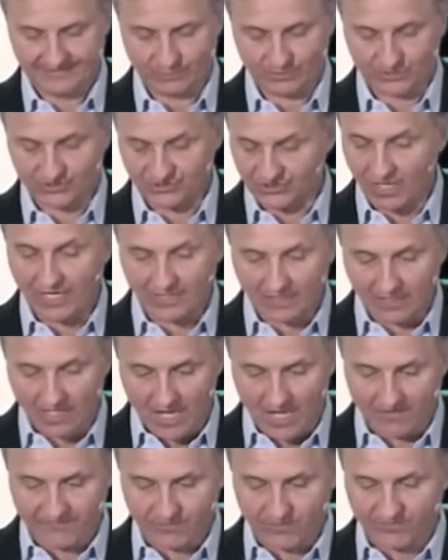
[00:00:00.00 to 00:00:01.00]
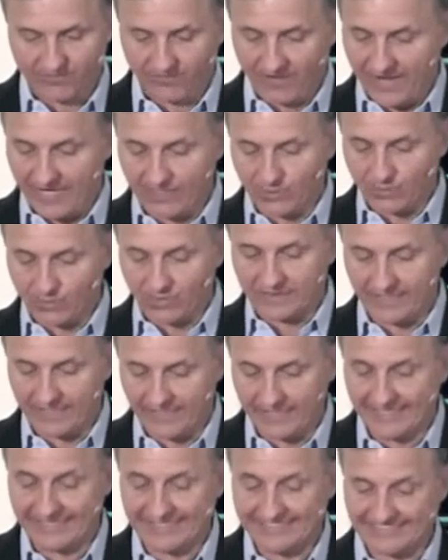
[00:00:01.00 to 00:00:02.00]
which is not lawful for anyone to
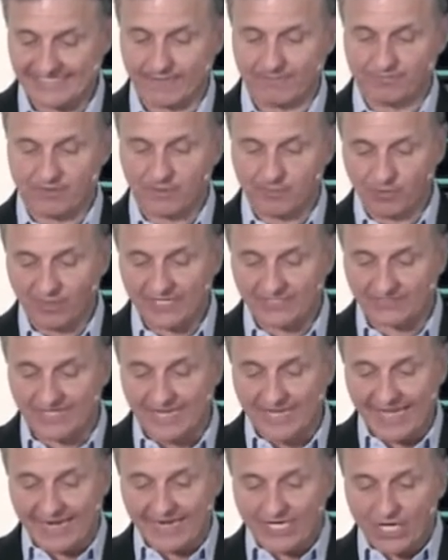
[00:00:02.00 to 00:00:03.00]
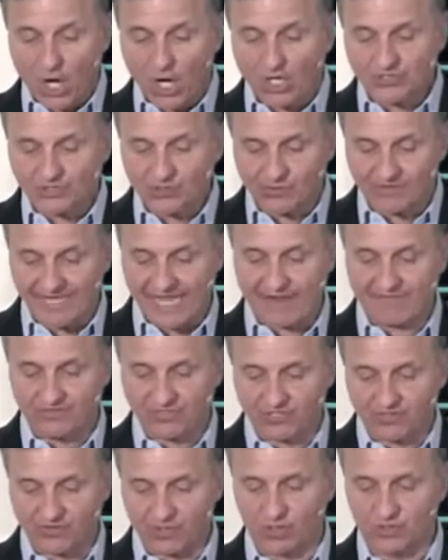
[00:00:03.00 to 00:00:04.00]
eat except the priest. And he also gave it
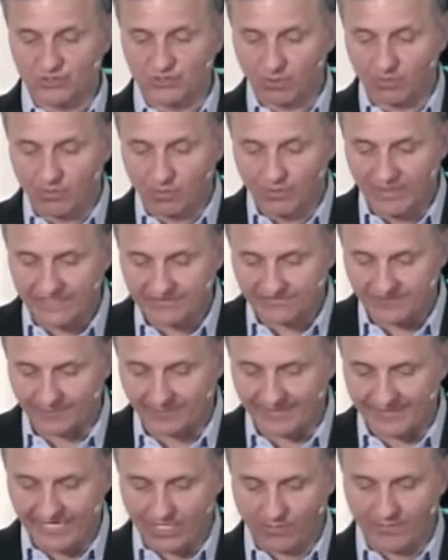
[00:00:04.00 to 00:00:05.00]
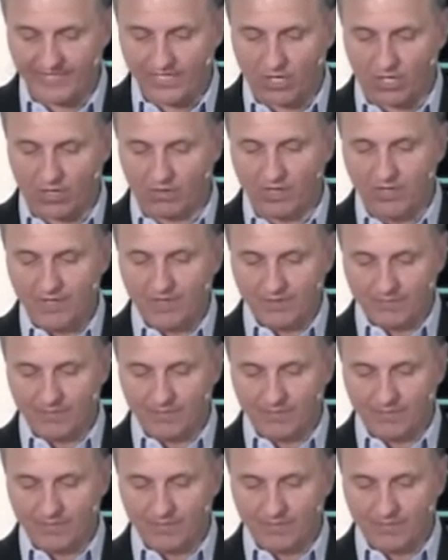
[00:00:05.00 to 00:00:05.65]
to those who were with him. And here we go.